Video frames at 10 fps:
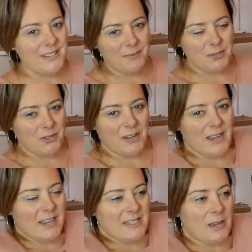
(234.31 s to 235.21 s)
I'm sorry, I
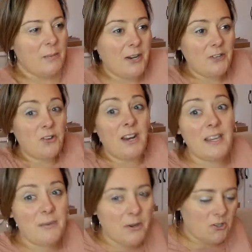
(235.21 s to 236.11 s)
can't tell, but I try to
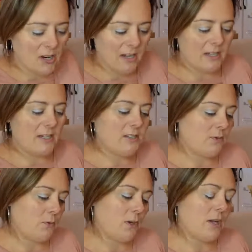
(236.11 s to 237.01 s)
keep on track and it
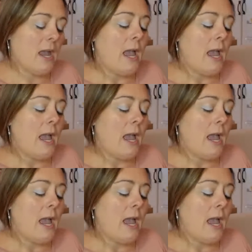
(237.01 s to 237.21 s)
doesn't work.